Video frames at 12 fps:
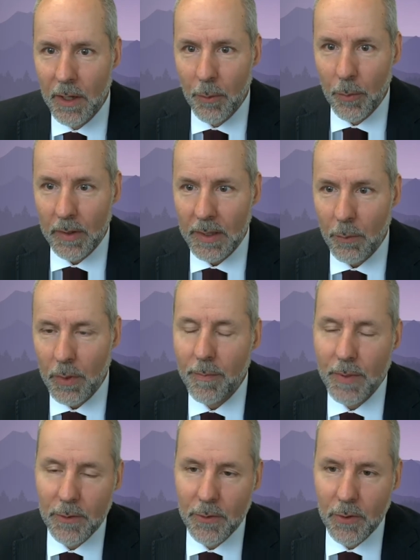Really, we've
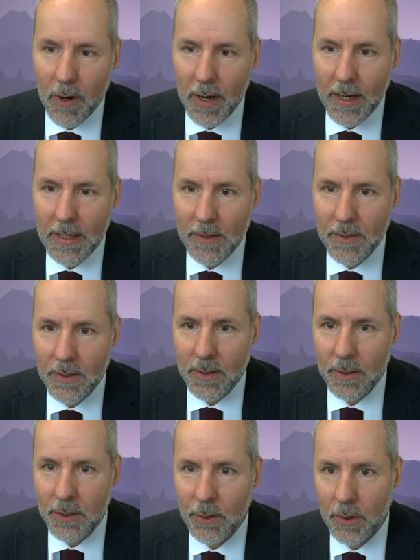been trying
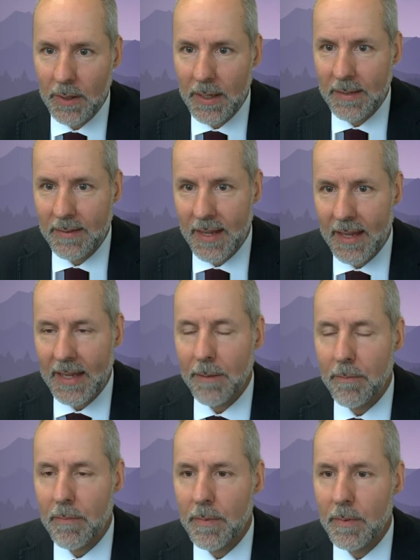to utilize
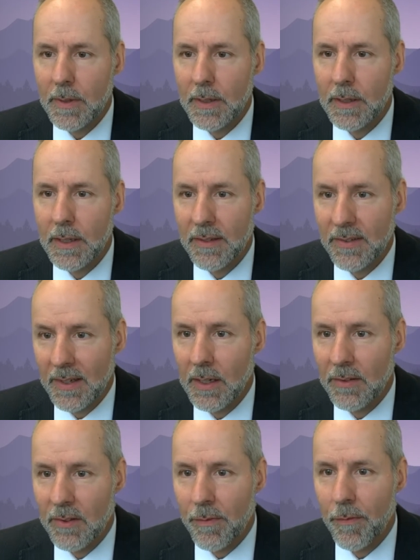AIM as
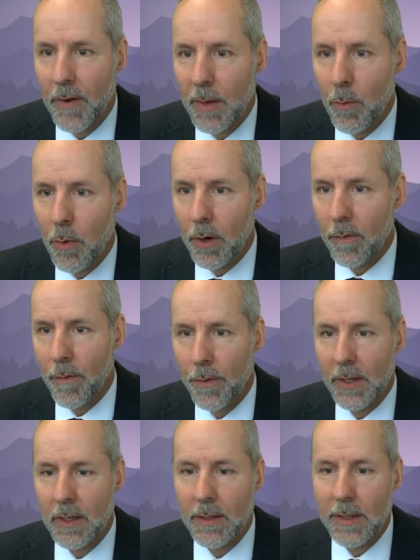a framework for
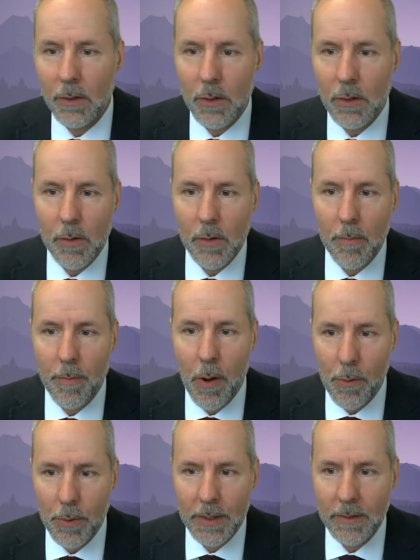the clinical
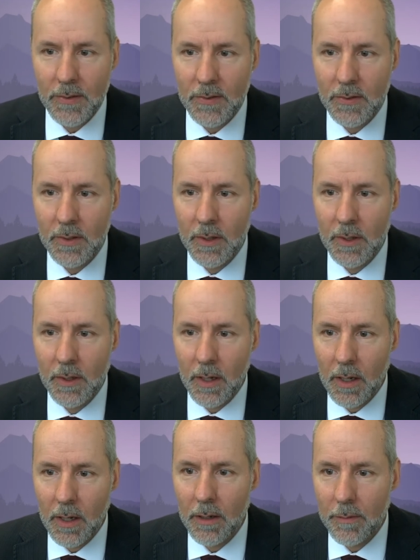components
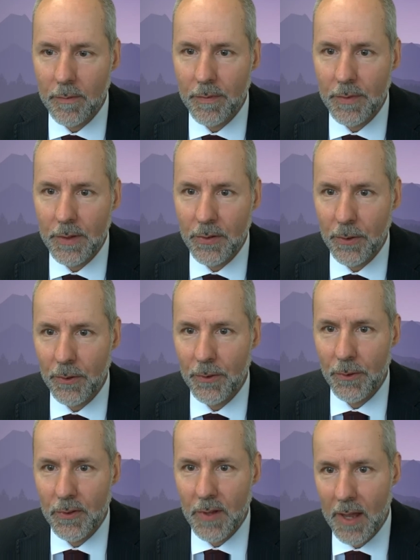of the zero
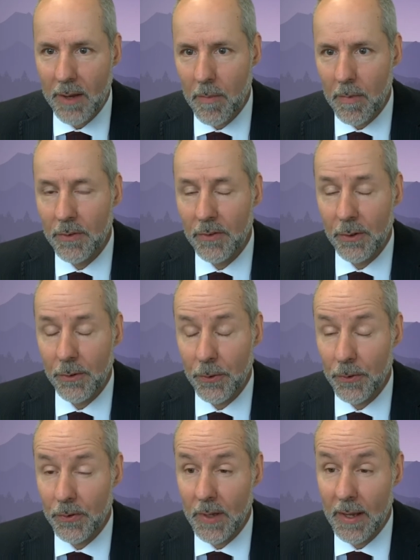
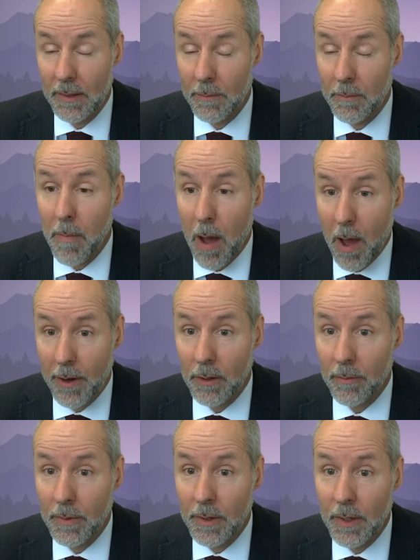suicide
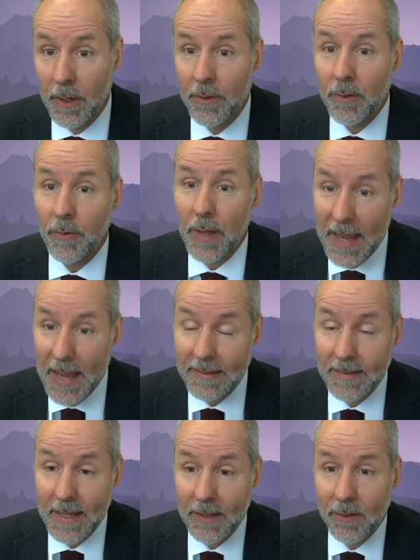model. So the A
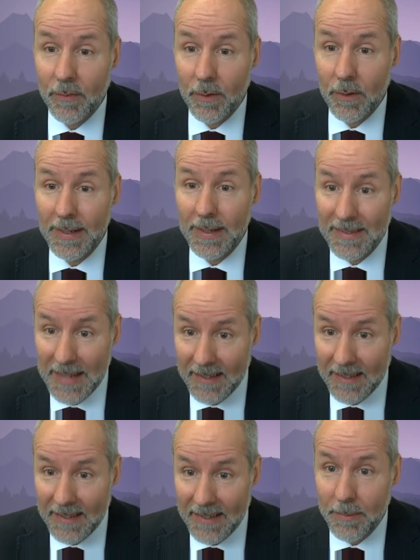stands for
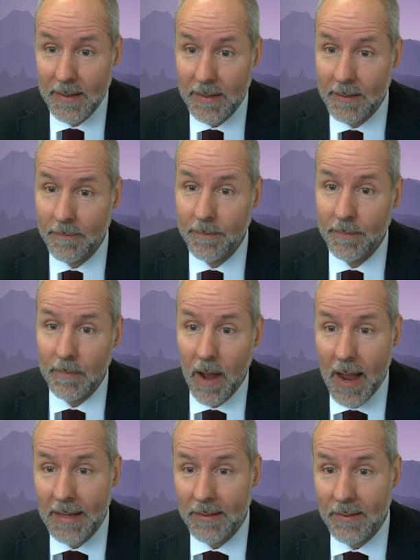assessment,
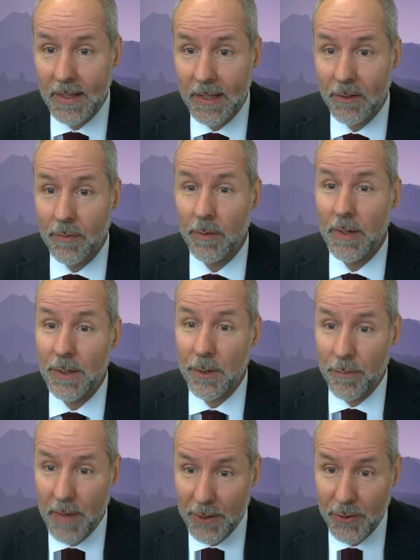I stands for
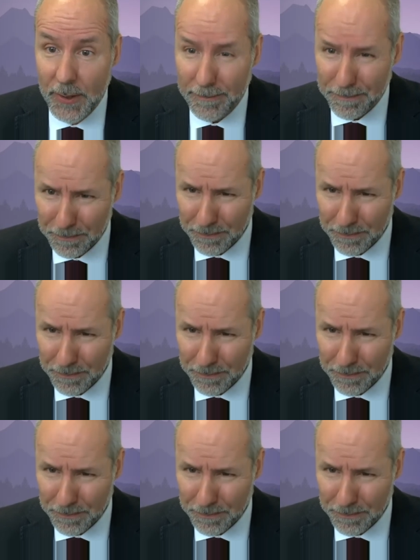intervention,